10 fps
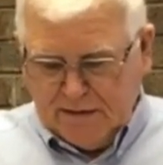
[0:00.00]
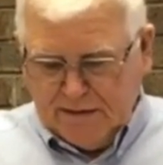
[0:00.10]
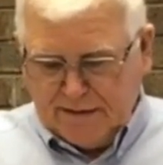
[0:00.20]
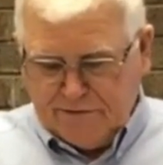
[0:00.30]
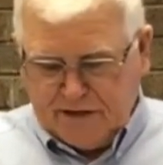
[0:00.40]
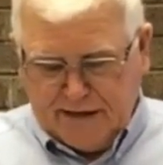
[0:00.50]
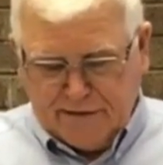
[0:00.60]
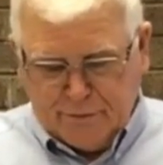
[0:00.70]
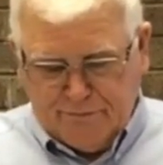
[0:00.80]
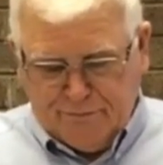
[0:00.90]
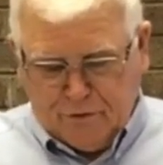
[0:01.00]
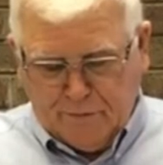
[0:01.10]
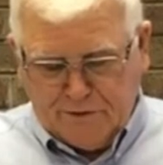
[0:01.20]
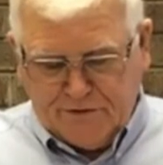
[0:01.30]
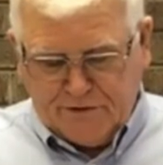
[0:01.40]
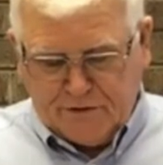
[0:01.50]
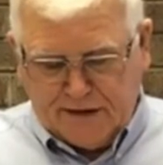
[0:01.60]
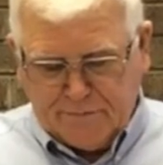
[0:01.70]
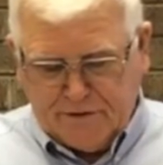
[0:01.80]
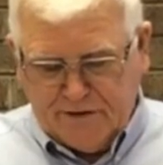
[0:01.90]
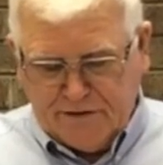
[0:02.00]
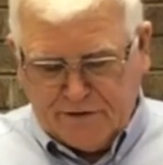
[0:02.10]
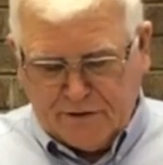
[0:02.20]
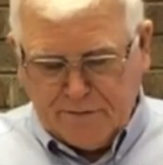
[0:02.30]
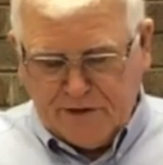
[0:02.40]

Hezekiah's reform is described in these terms.